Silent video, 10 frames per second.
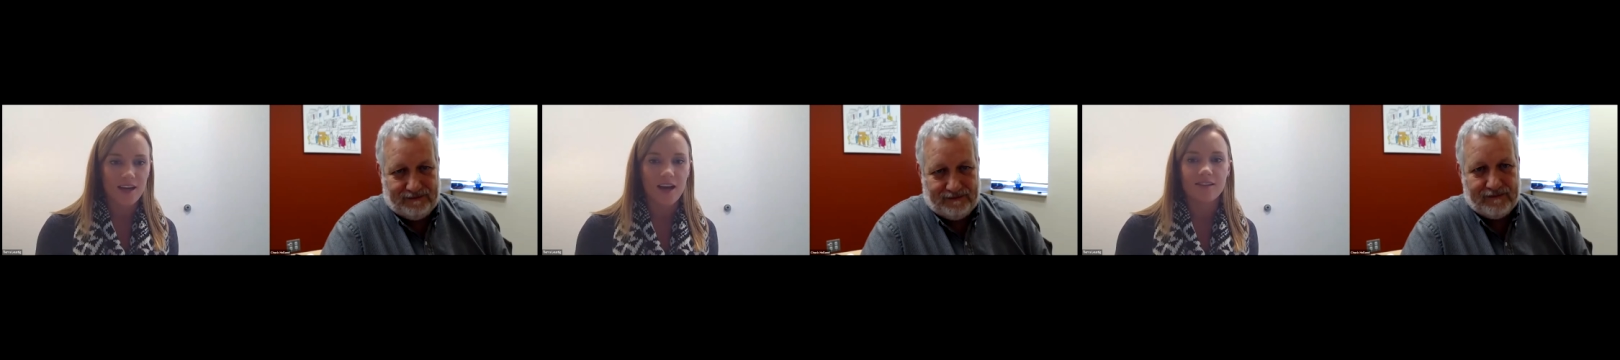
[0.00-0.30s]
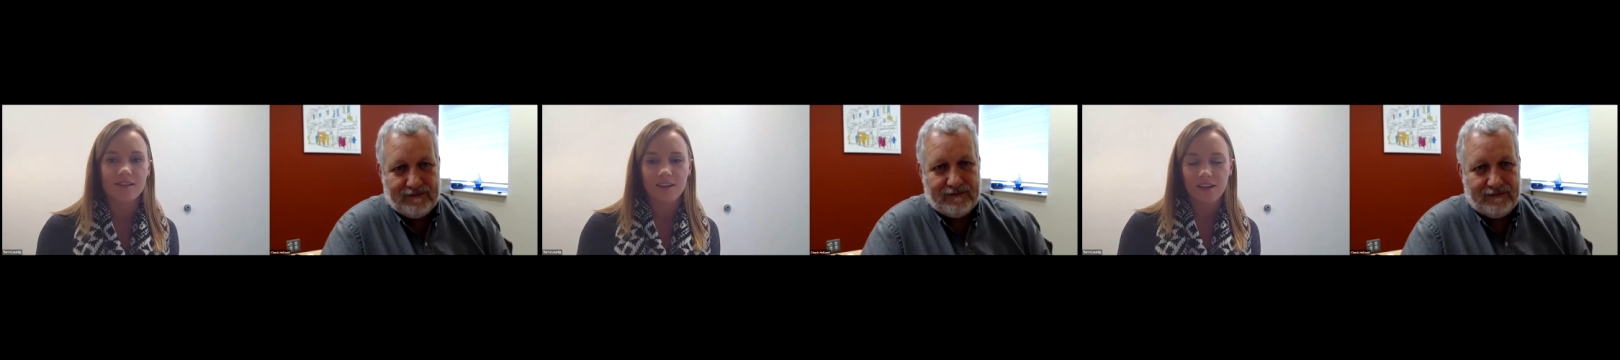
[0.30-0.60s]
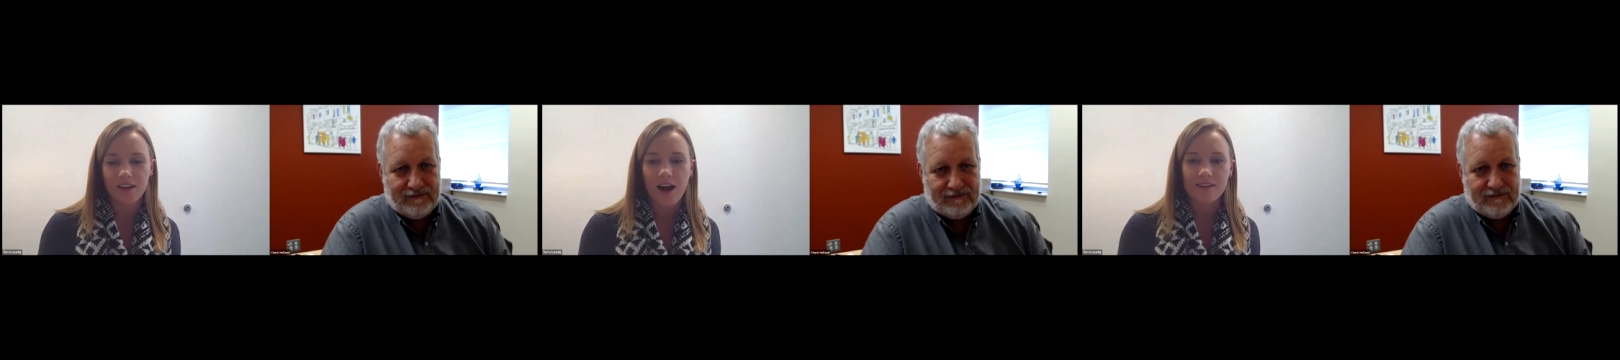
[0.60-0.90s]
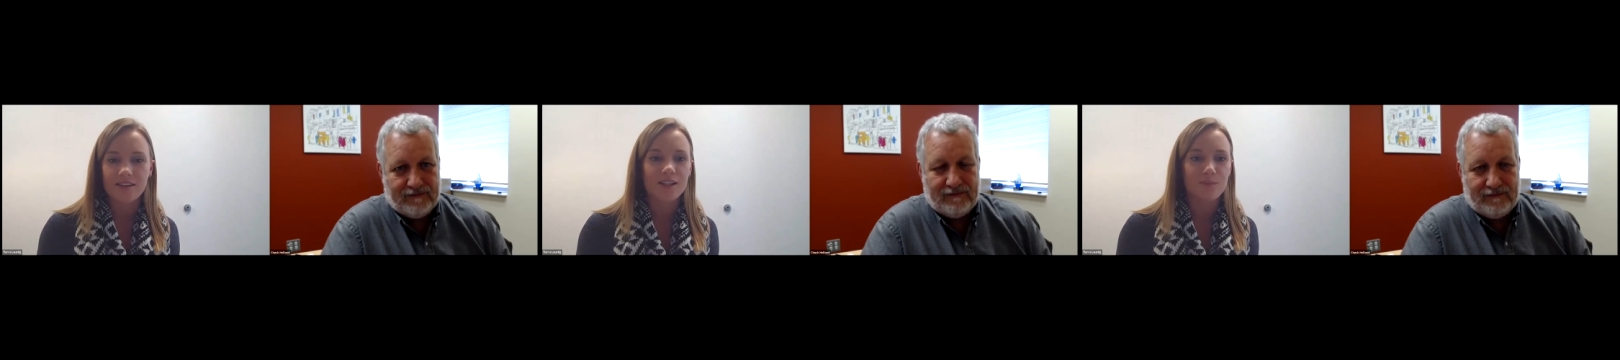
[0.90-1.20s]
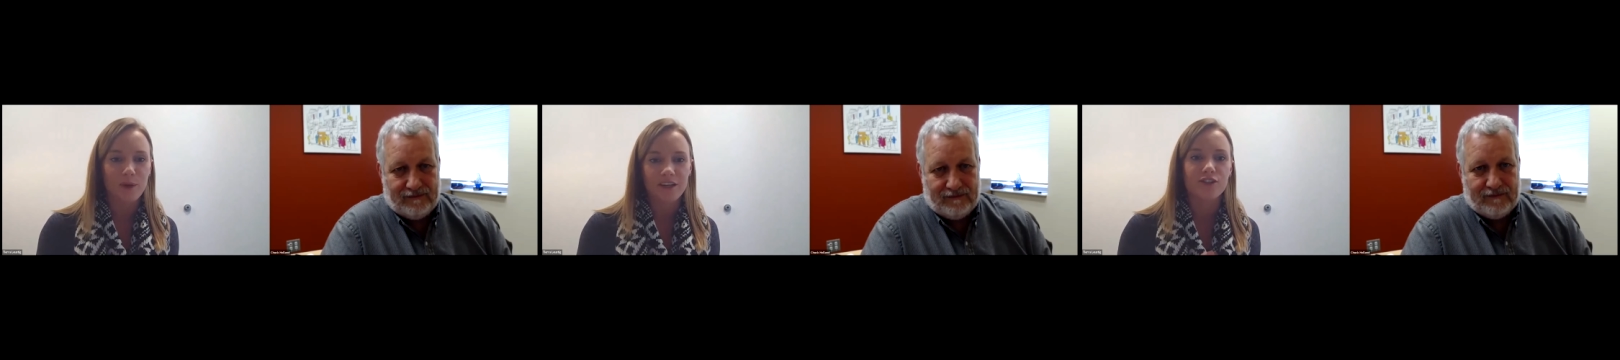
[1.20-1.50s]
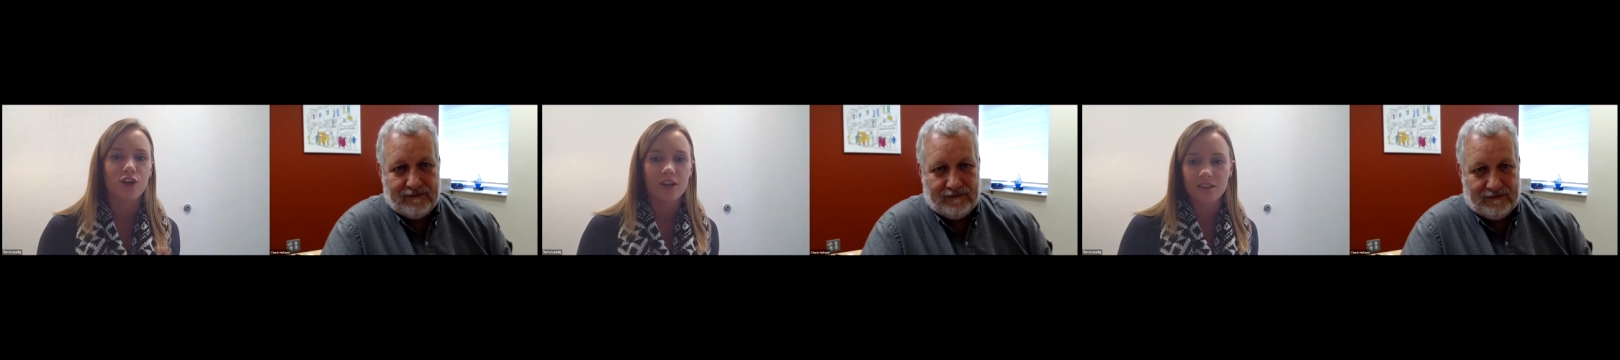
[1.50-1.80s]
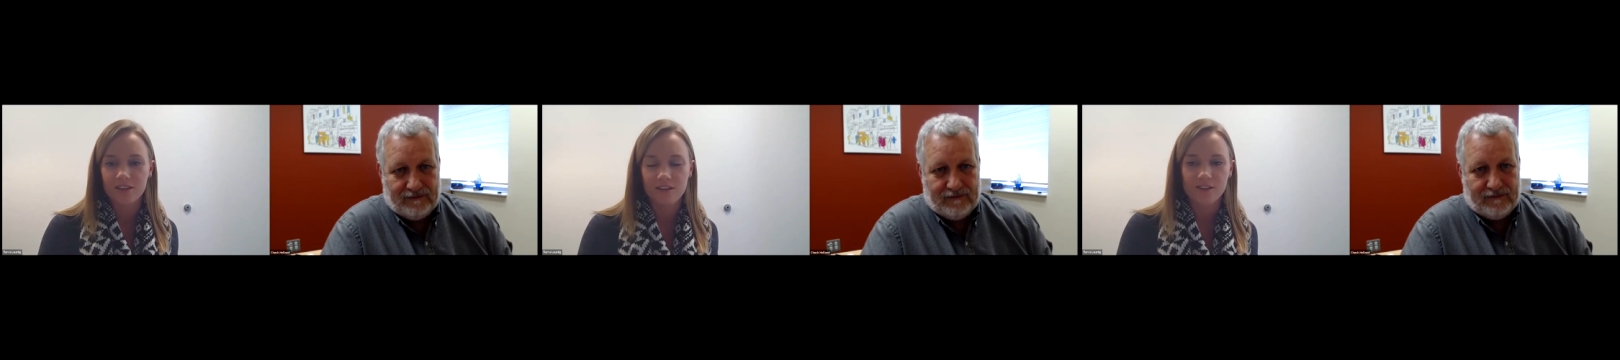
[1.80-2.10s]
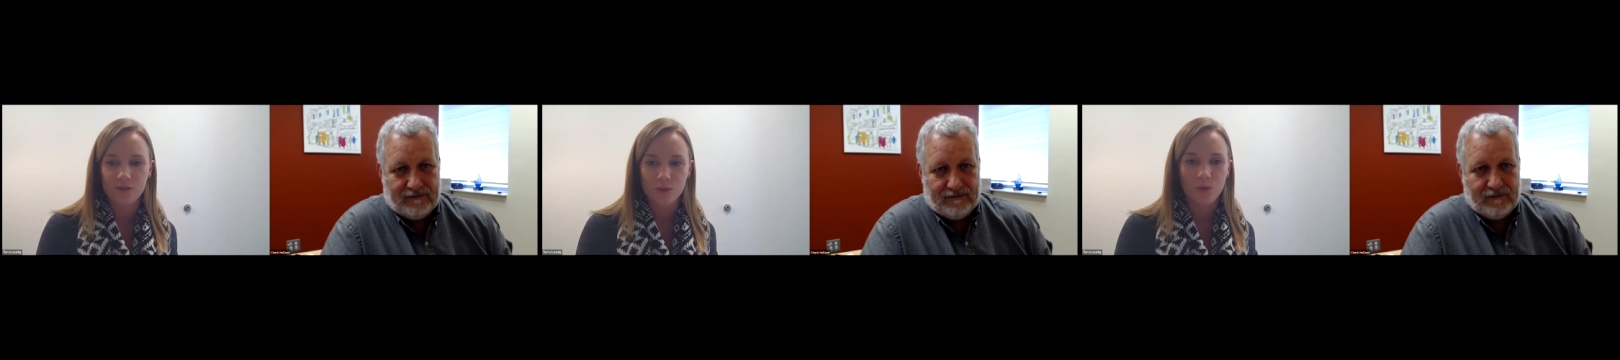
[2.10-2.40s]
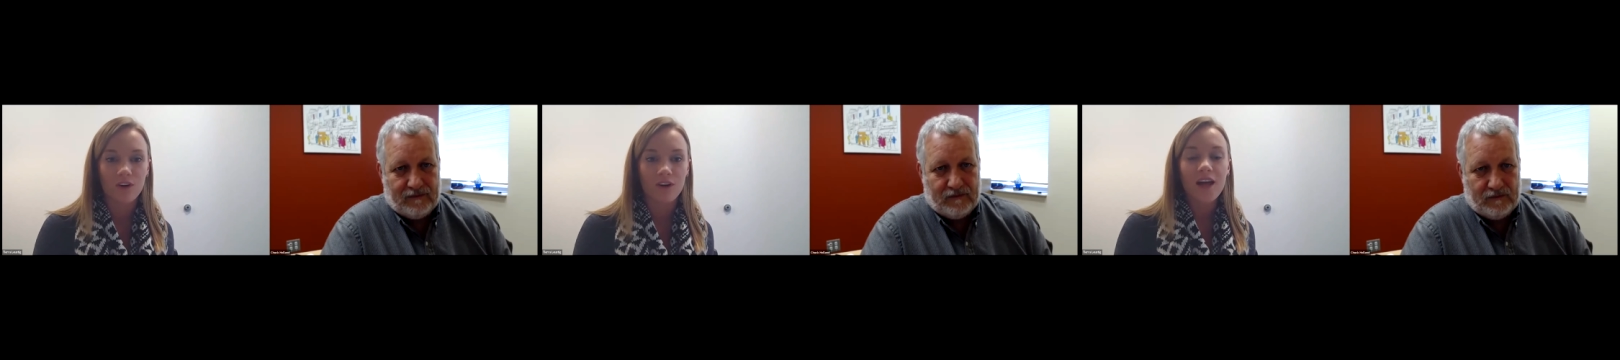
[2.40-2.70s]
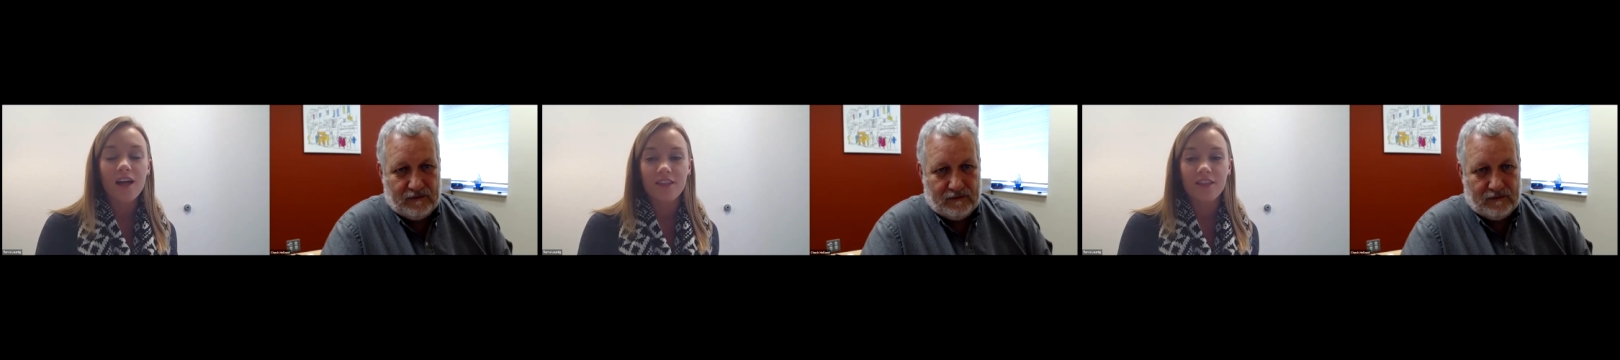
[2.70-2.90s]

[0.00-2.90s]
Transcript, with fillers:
Speaker 1: a test and they need access, but it's turned into this tool